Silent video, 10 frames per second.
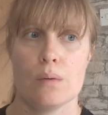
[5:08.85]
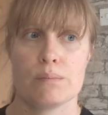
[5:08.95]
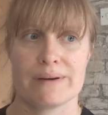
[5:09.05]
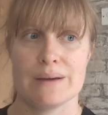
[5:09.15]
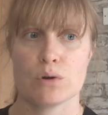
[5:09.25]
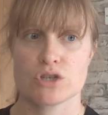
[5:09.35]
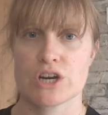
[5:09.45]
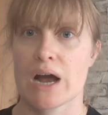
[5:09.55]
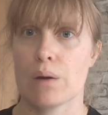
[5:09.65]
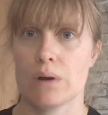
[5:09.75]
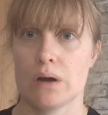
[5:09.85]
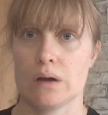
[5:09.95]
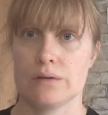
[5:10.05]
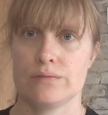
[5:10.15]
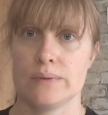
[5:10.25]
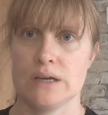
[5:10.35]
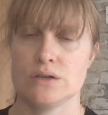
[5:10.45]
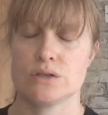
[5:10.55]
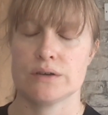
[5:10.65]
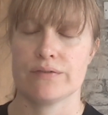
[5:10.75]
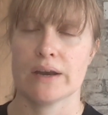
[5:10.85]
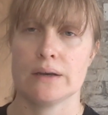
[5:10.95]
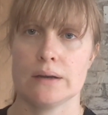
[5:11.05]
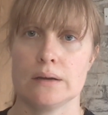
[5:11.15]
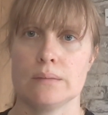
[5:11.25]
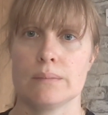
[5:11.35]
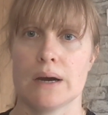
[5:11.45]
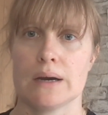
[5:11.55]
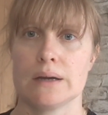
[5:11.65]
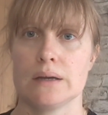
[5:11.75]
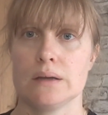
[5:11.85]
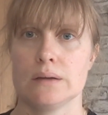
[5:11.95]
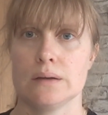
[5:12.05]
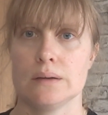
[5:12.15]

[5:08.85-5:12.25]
pretty much an hour of me defending my